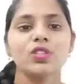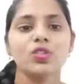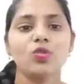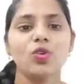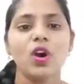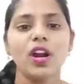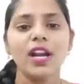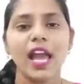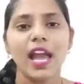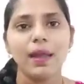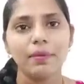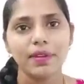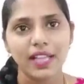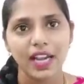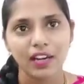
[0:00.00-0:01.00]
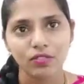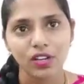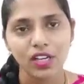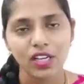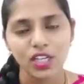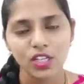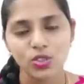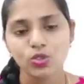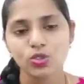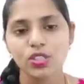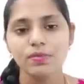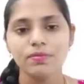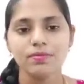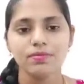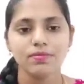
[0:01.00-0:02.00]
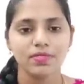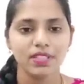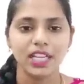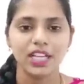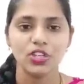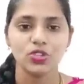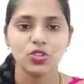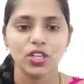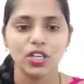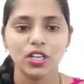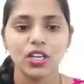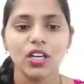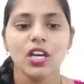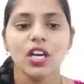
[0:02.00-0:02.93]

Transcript: so what happened that will lead to some danger